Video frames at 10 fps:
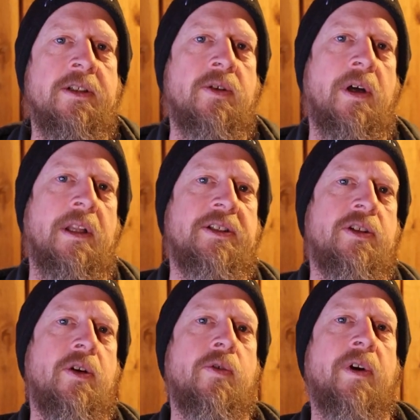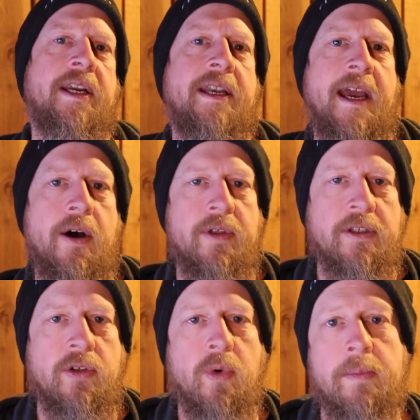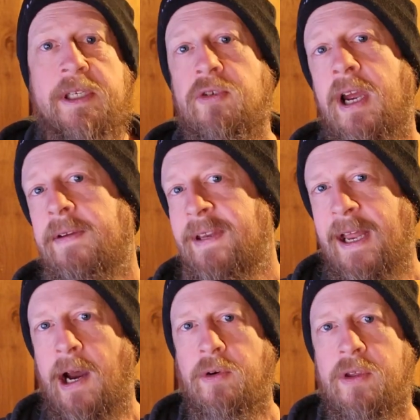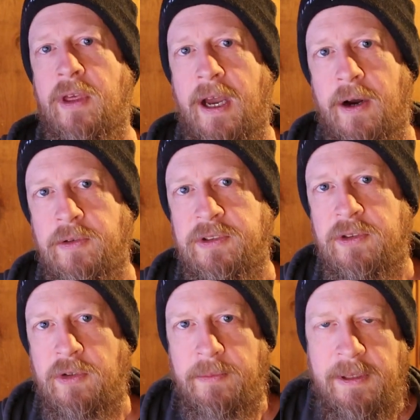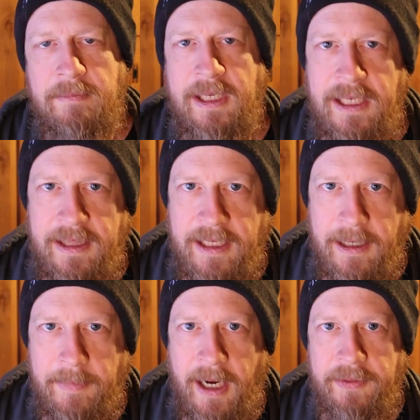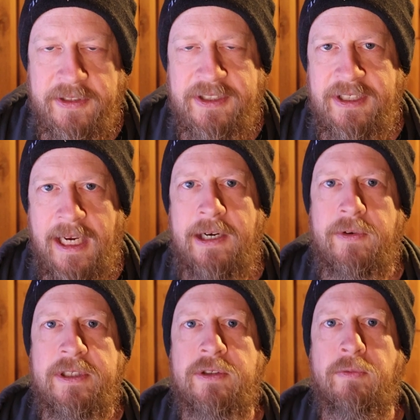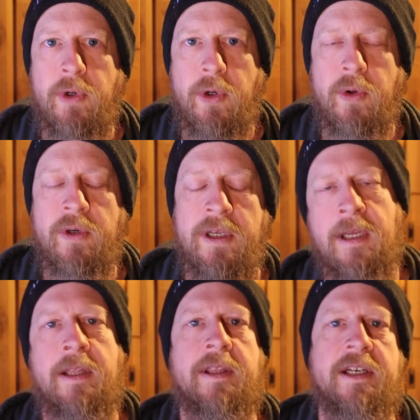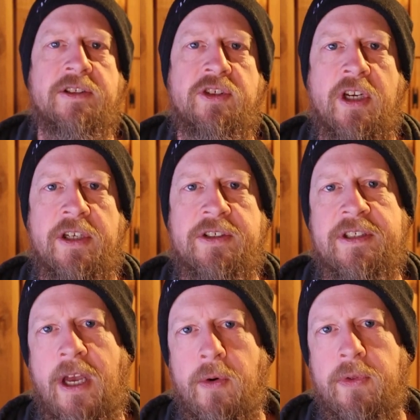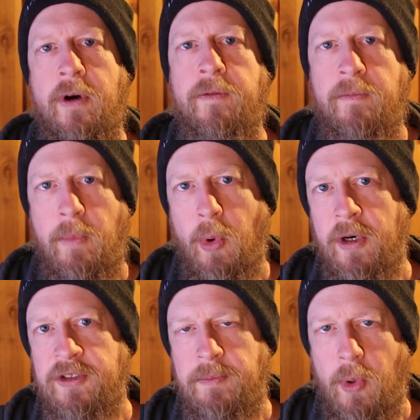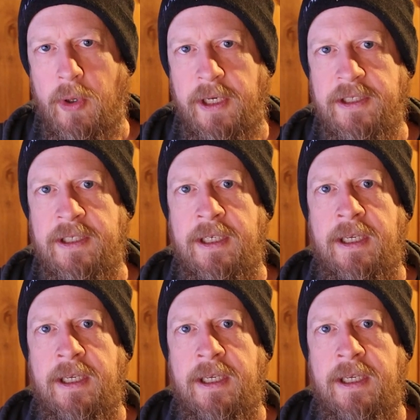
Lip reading: So I'll let you know right now that you will be driving out to the house. You'll be meeting them on the Cyrus Road that is just south of Morris Point.